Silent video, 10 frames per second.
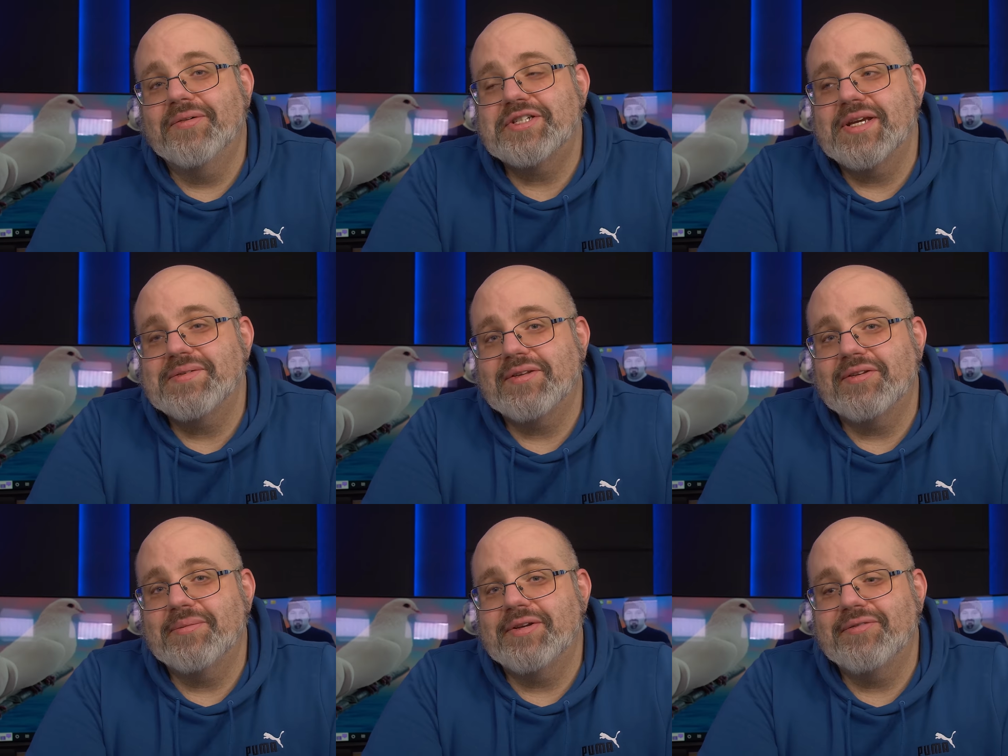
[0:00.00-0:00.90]
which gives a
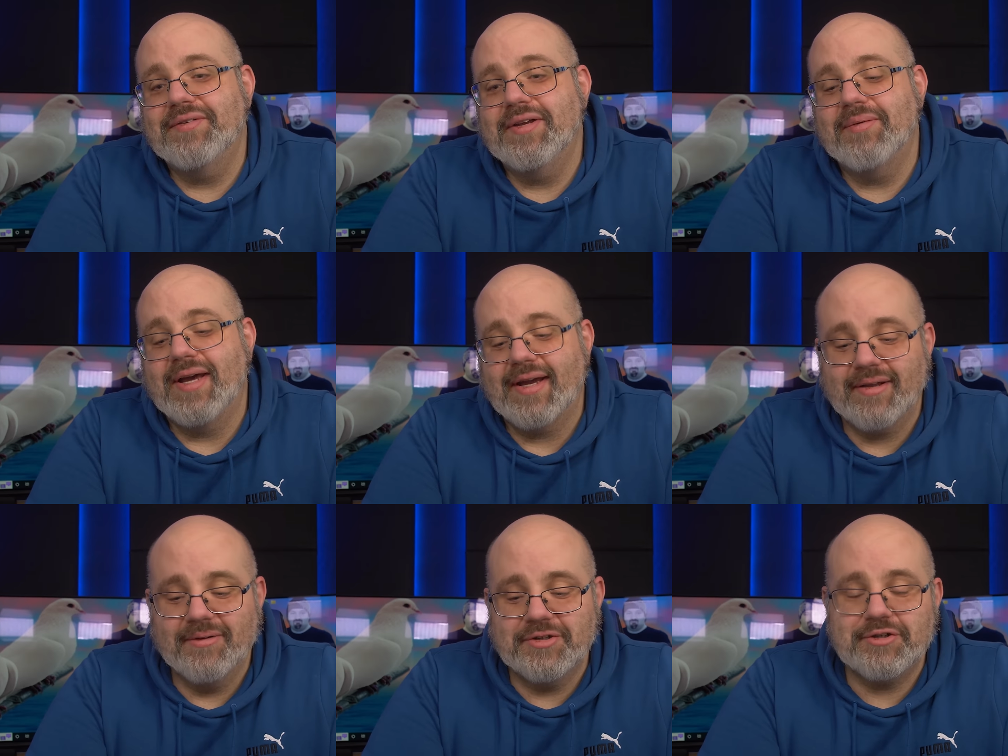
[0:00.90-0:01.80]
little bit of feedback,
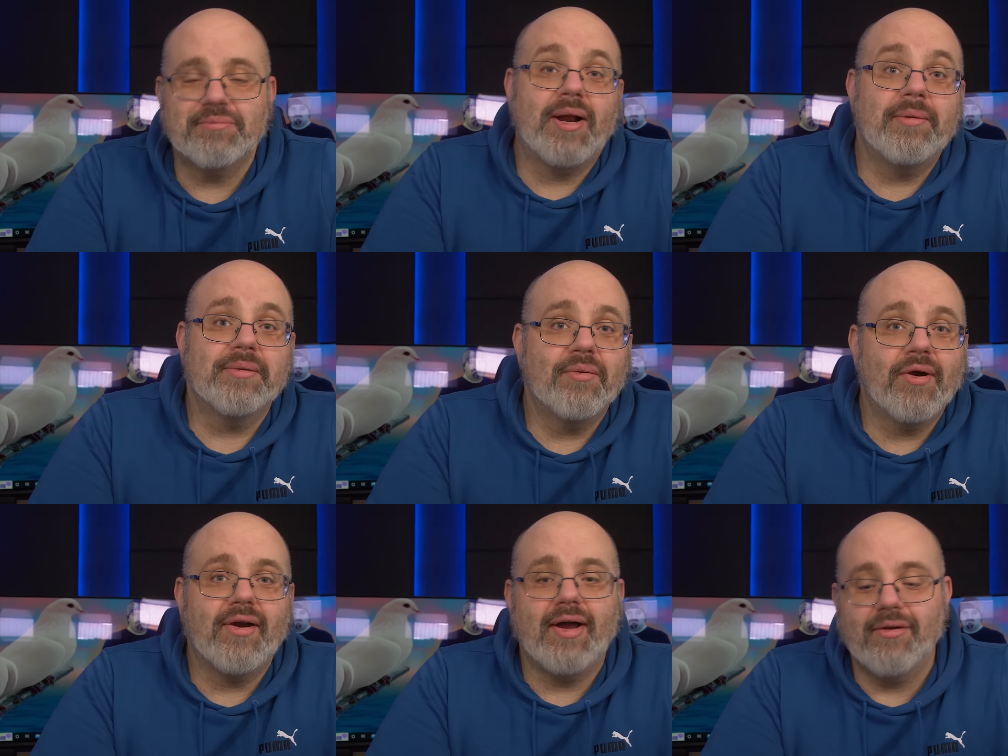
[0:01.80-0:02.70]
which will probably
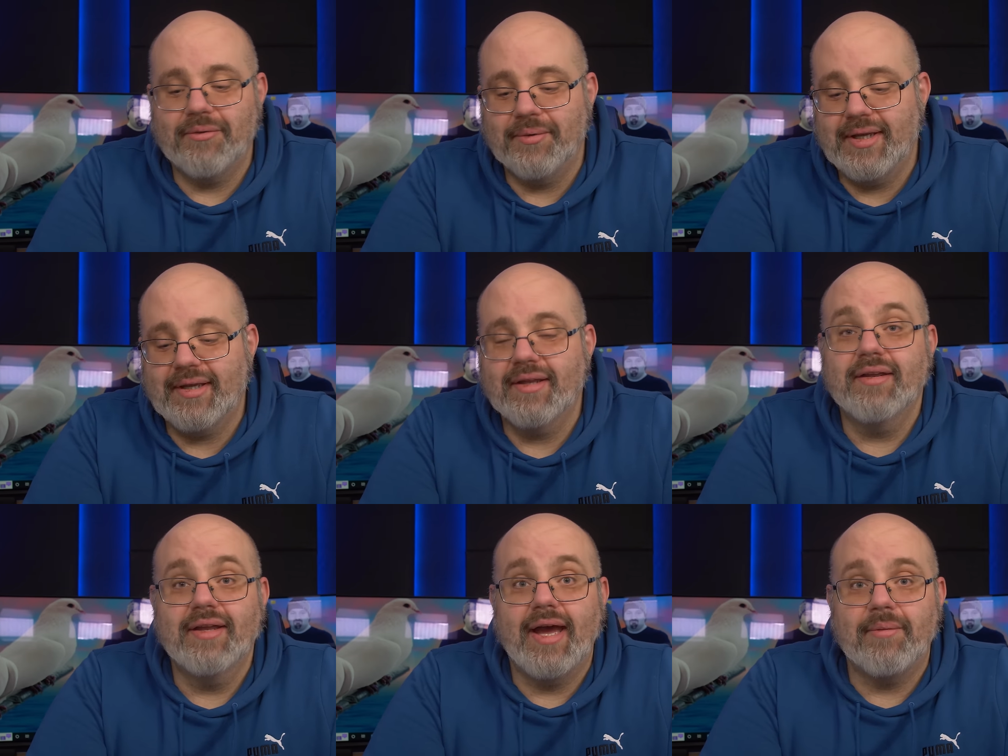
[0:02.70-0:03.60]
wear out in a week
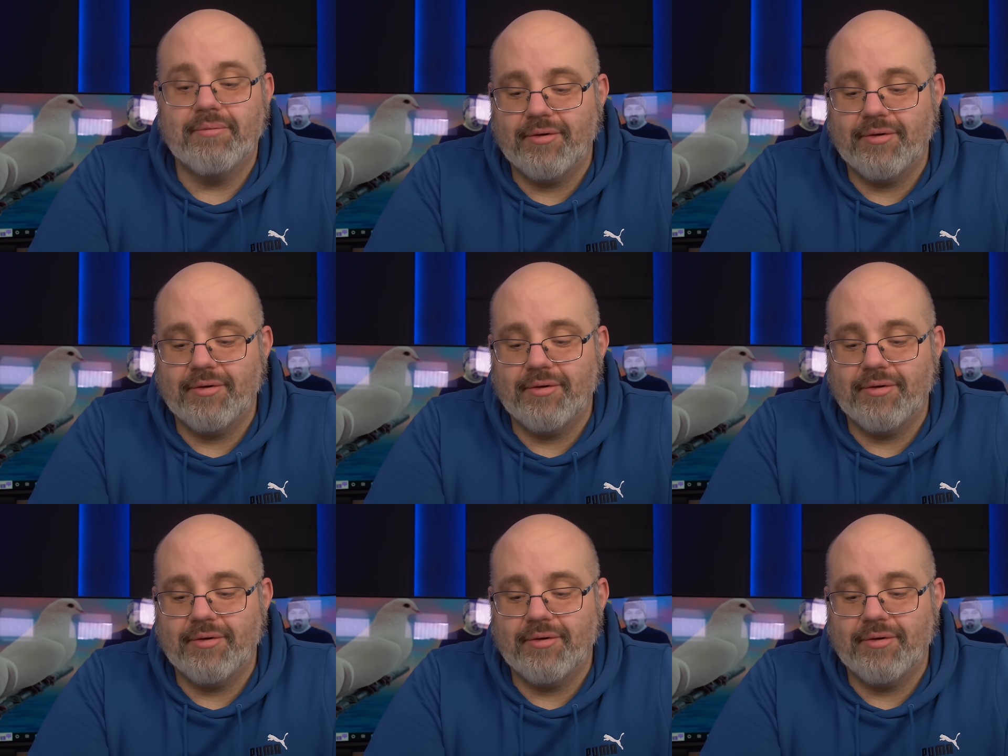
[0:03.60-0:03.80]
at